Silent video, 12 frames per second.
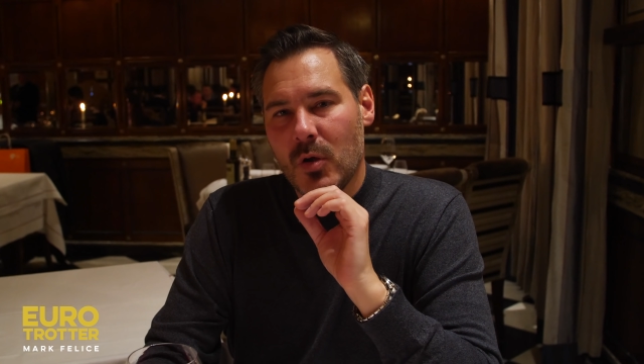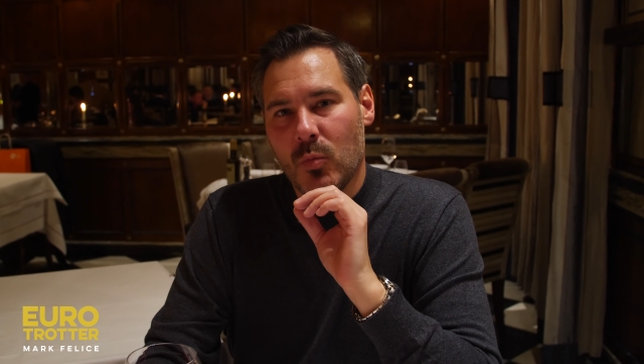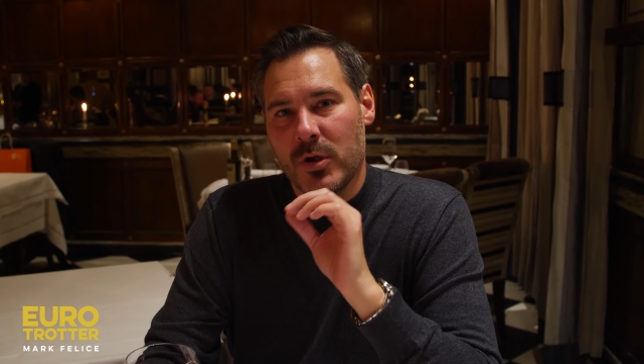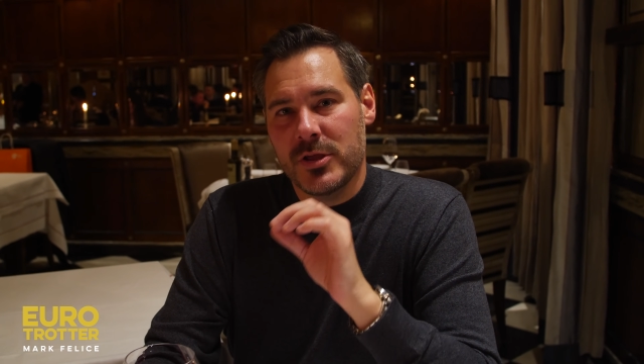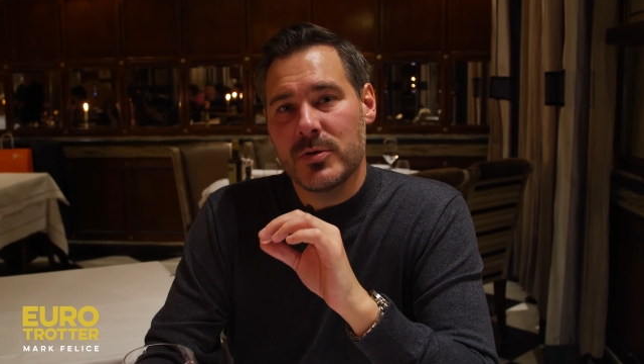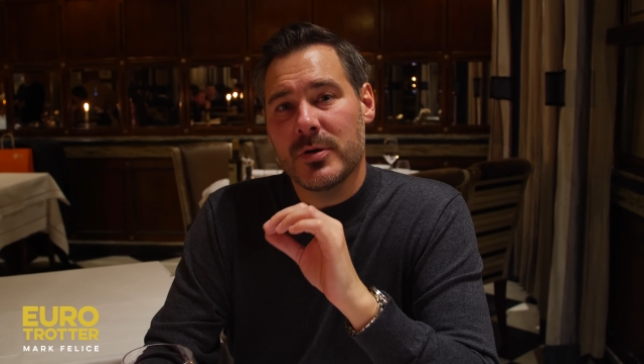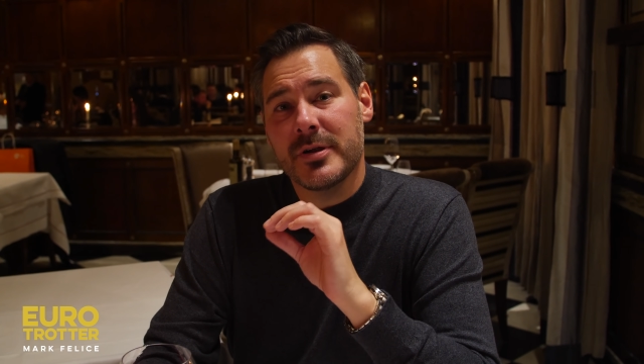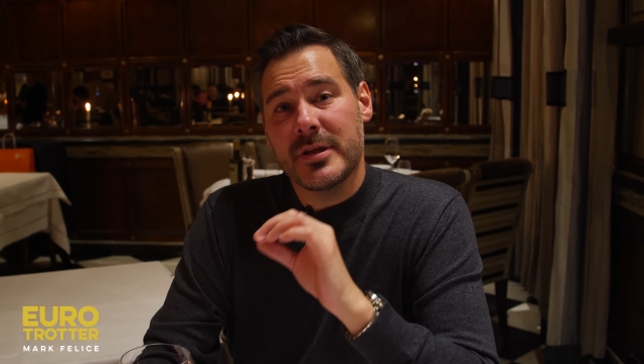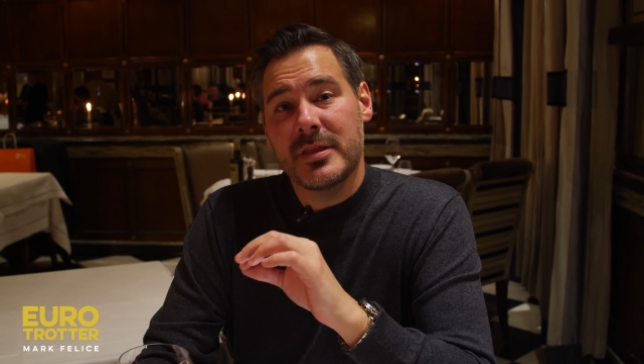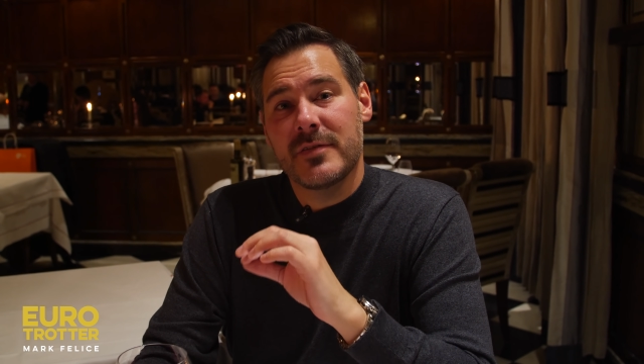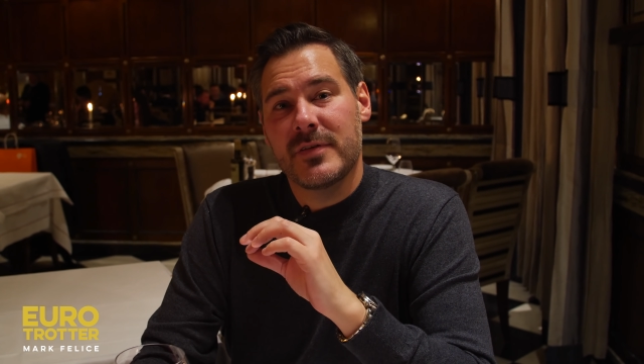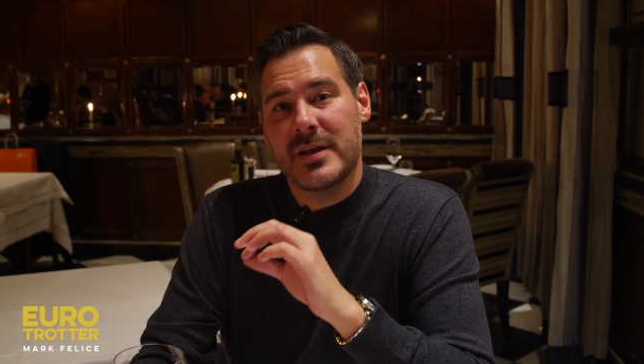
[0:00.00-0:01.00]
When you are
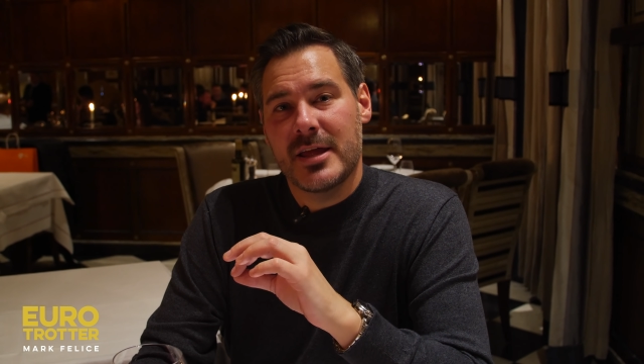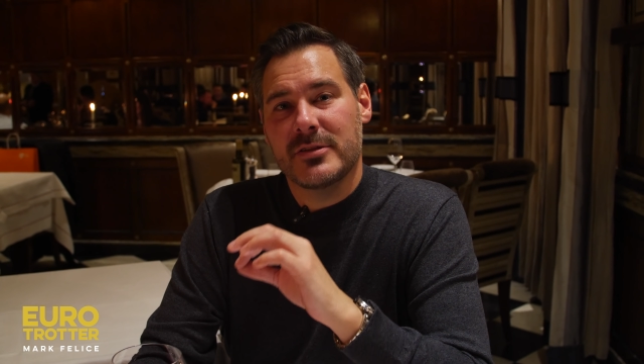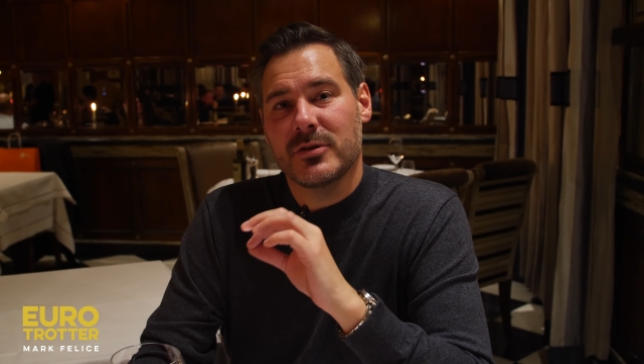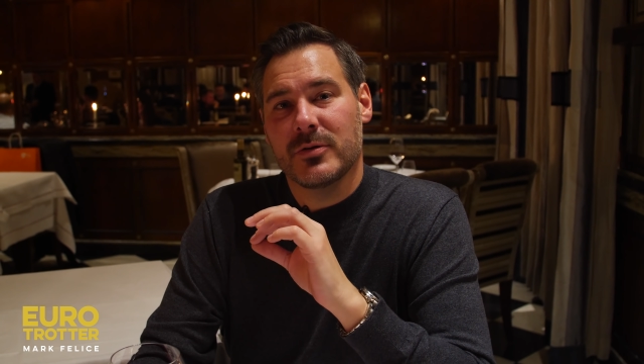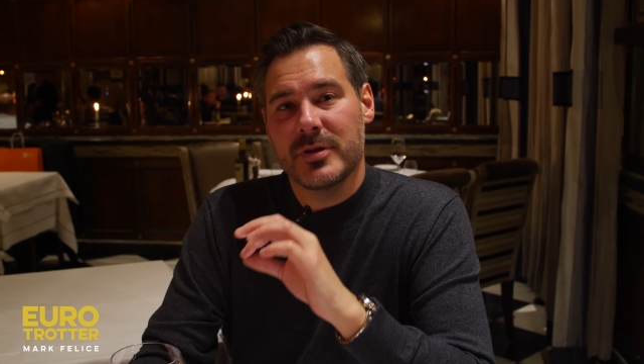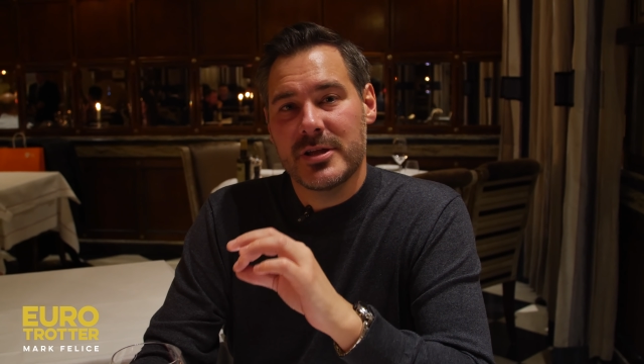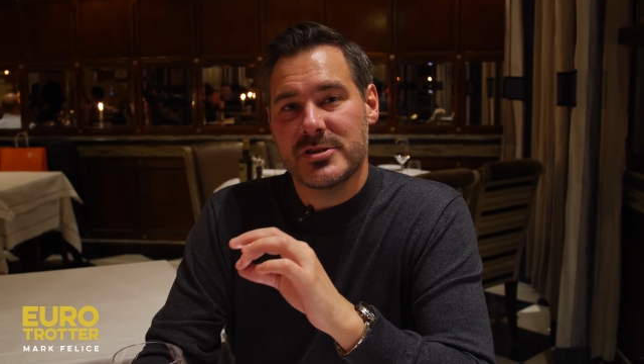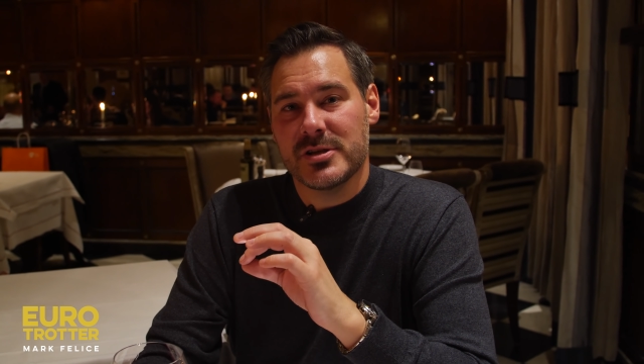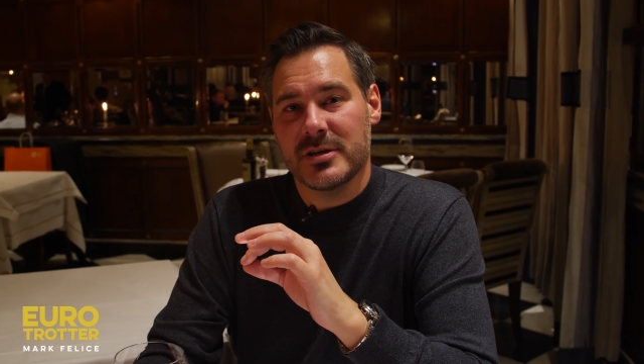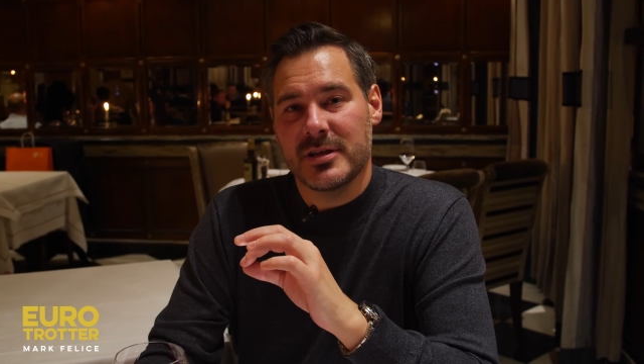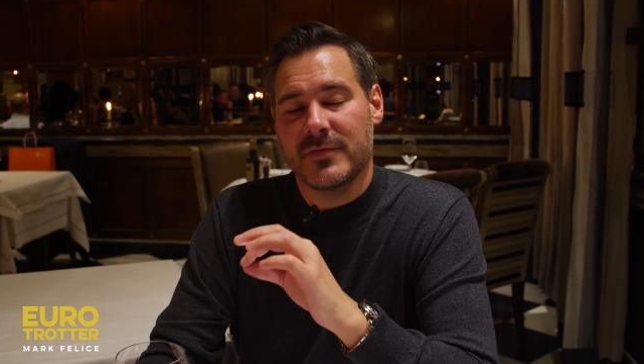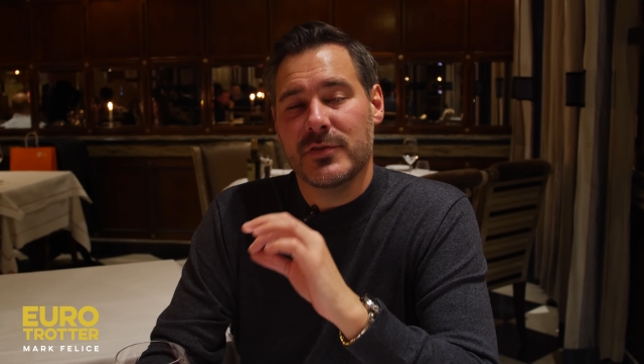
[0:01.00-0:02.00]
in the Veneto
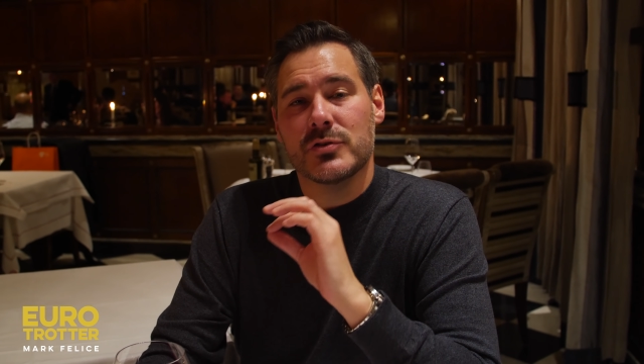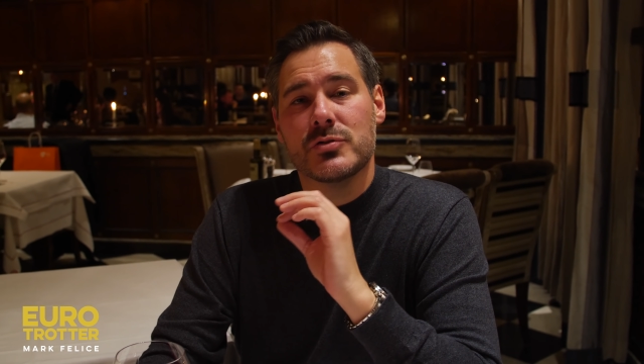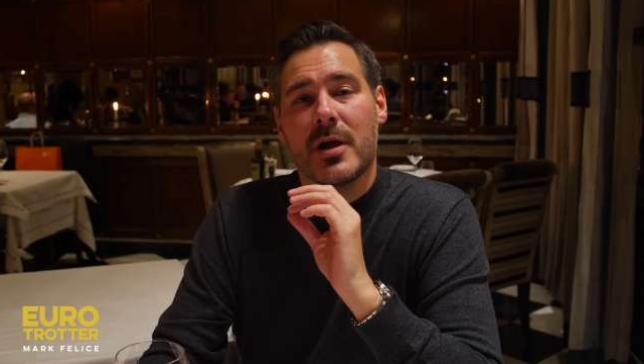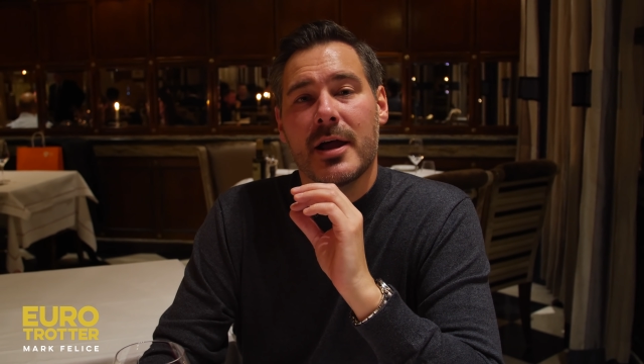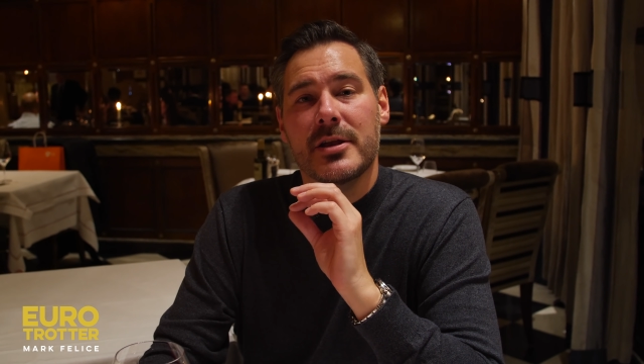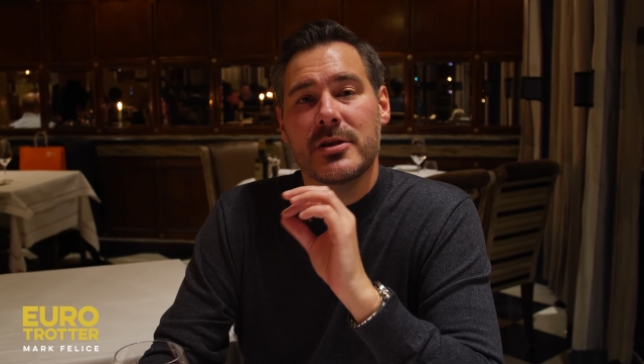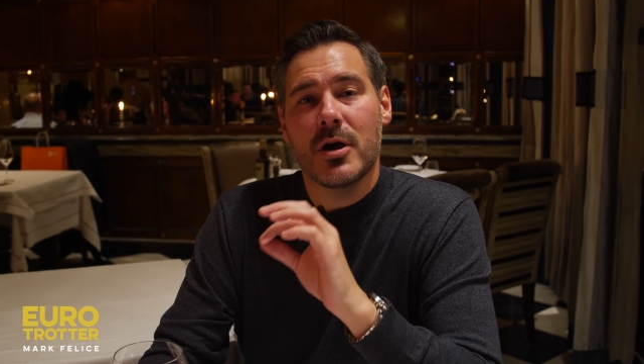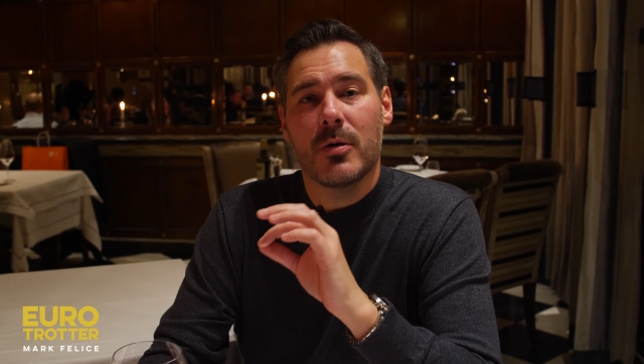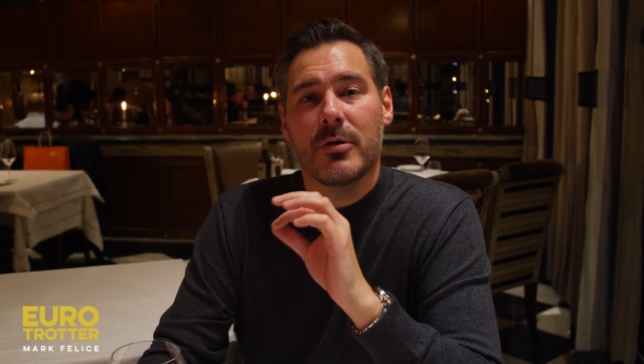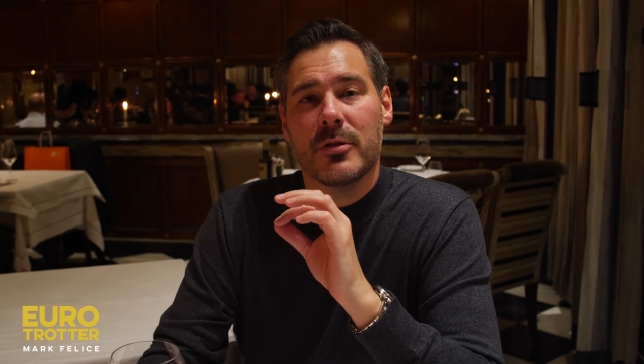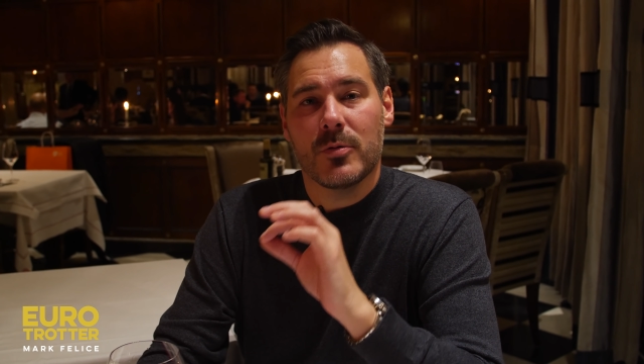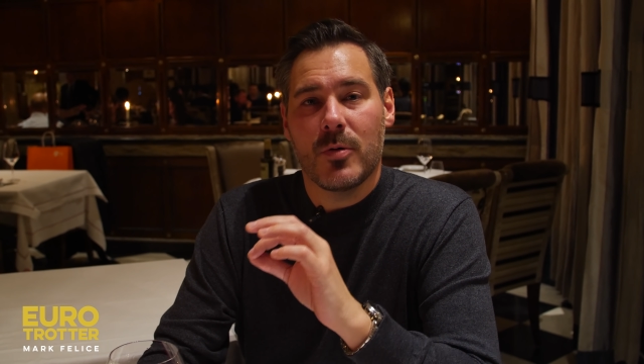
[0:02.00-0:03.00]
region, if you try
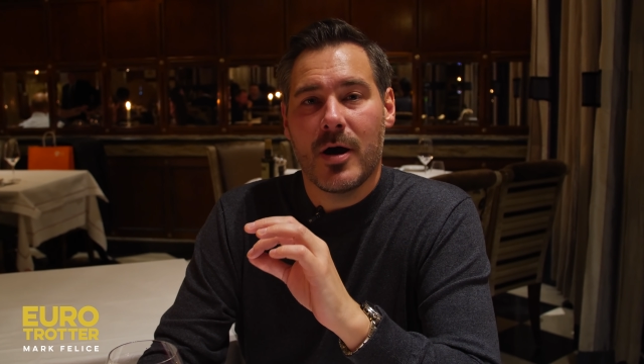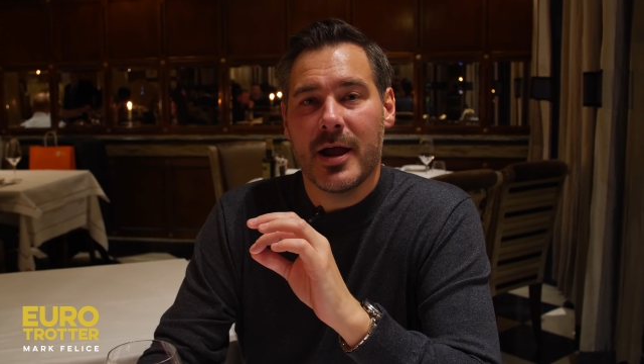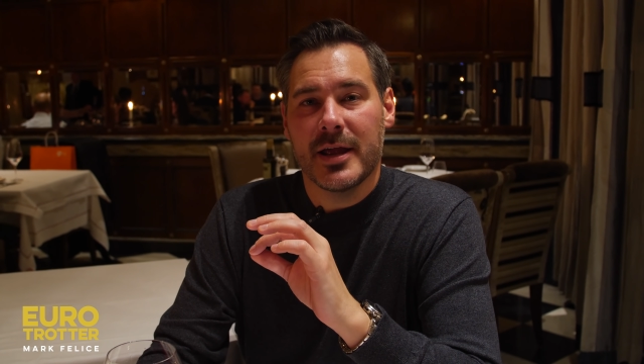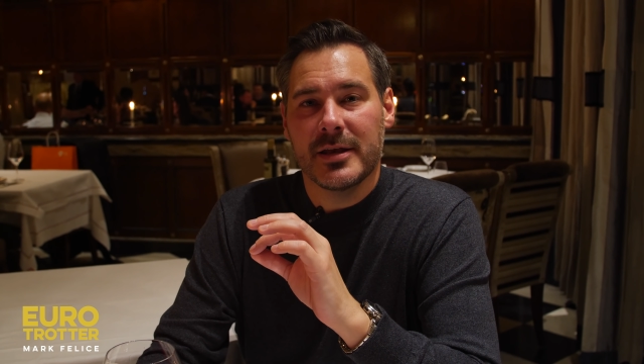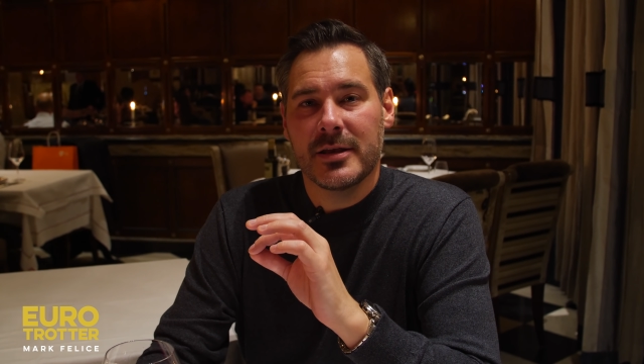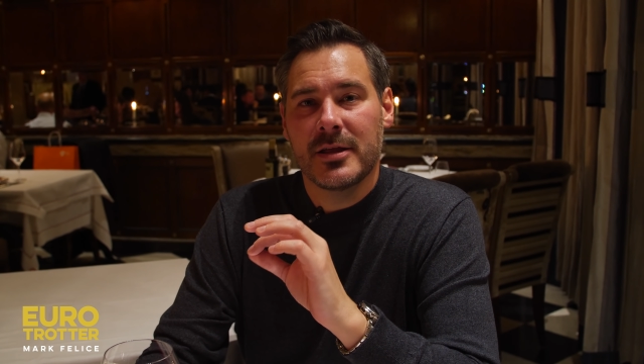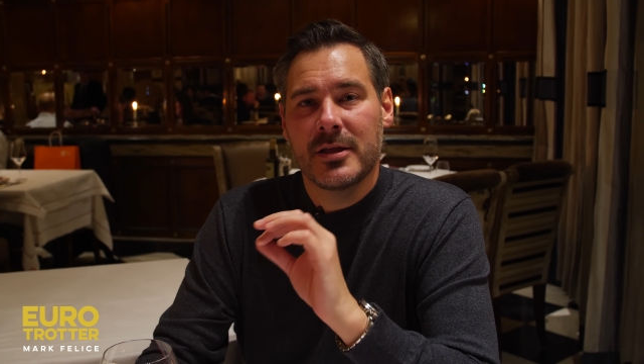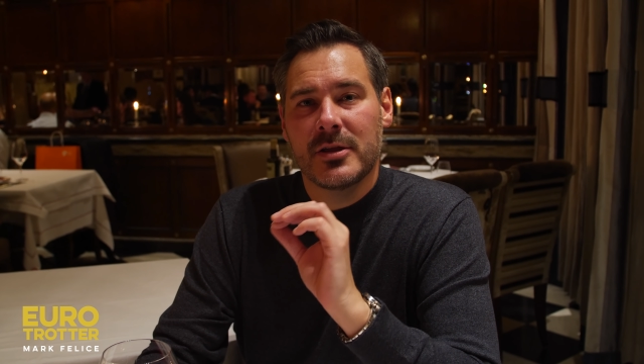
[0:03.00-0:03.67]
no other wine,